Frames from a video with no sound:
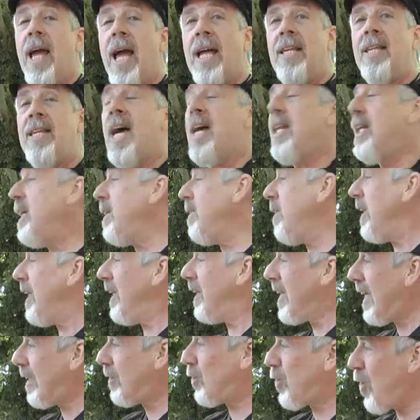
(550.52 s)
And yet, in the
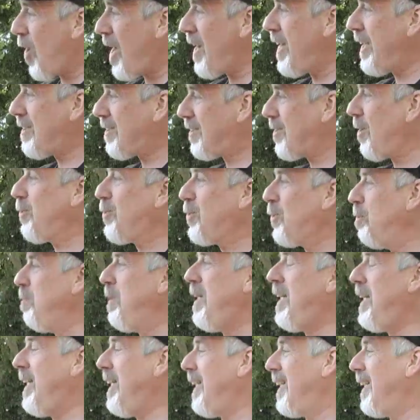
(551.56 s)
electronic social
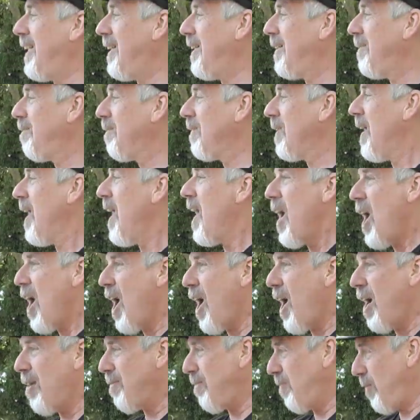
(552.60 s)
media,
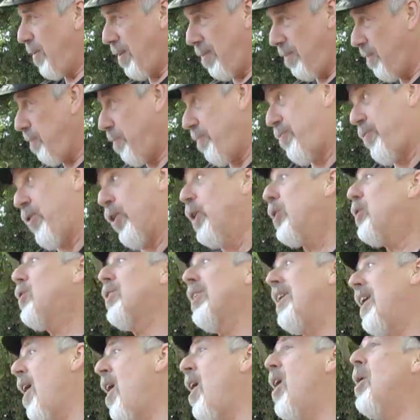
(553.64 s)

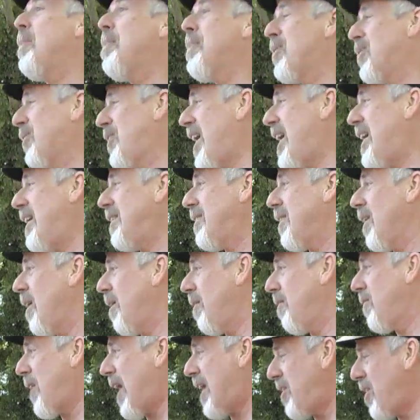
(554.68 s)
virtually 100%
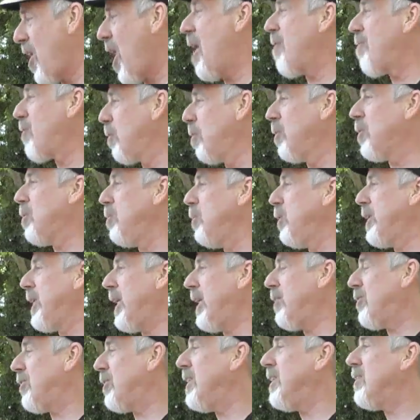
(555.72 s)
of that nonverbal
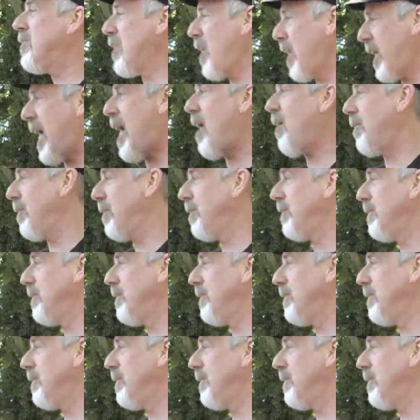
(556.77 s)
communication is cut out.